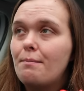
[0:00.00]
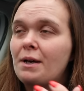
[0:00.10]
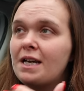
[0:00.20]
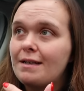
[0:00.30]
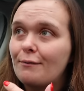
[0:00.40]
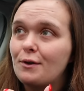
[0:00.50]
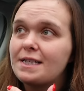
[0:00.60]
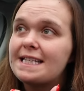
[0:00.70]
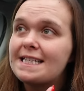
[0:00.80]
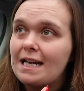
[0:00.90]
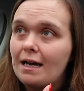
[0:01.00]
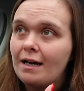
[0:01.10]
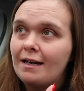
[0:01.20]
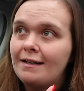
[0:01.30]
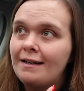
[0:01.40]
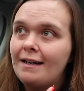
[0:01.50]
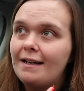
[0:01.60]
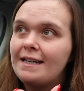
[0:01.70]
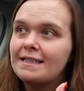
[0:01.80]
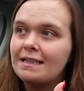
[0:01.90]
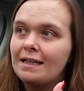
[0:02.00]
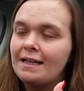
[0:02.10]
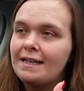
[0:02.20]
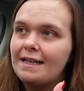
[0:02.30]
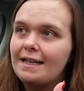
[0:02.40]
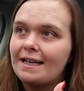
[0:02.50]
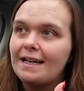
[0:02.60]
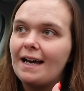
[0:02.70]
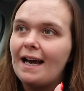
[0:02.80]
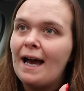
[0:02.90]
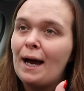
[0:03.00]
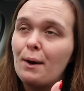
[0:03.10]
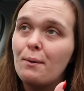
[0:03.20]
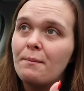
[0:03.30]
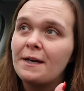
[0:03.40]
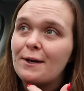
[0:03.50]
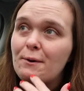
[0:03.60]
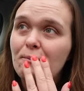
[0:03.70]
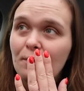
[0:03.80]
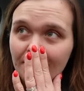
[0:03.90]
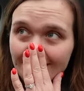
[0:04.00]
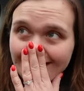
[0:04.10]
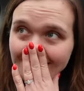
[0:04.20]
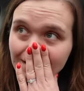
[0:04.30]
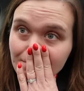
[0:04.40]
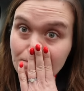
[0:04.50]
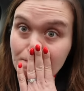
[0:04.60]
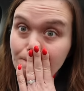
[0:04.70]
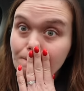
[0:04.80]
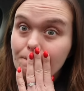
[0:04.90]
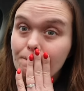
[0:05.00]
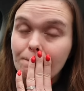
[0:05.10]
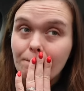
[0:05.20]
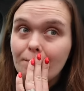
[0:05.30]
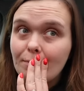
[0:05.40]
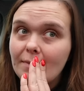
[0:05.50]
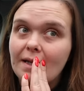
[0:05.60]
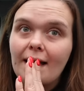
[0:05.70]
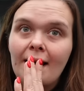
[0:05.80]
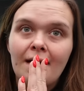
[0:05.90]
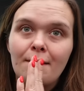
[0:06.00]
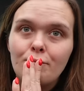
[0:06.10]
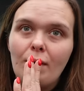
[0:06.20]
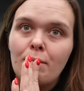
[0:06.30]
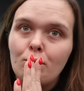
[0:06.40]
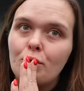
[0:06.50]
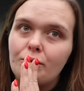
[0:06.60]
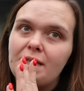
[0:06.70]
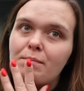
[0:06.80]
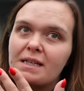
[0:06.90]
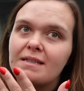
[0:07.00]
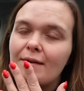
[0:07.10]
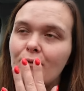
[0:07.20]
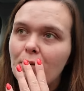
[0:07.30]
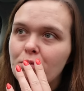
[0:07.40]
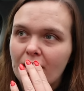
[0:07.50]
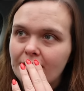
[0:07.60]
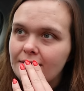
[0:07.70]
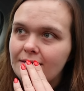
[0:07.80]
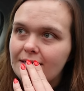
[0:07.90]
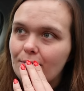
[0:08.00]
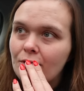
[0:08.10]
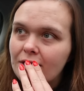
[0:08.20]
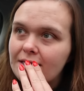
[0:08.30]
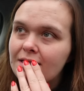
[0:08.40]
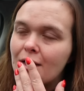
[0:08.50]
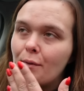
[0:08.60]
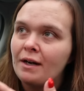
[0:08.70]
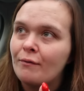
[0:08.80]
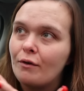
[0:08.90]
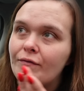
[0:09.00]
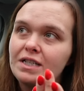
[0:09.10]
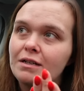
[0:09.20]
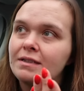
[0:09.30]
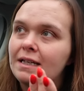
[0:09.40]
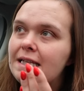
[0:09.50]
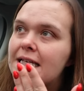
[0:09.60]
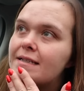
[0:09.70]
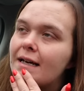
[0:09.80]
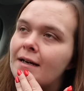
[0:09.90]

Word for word: because I've got Stan, it's like, how am I gonna work? and I'm worried because I've got brand work to do, and I've got videos like this.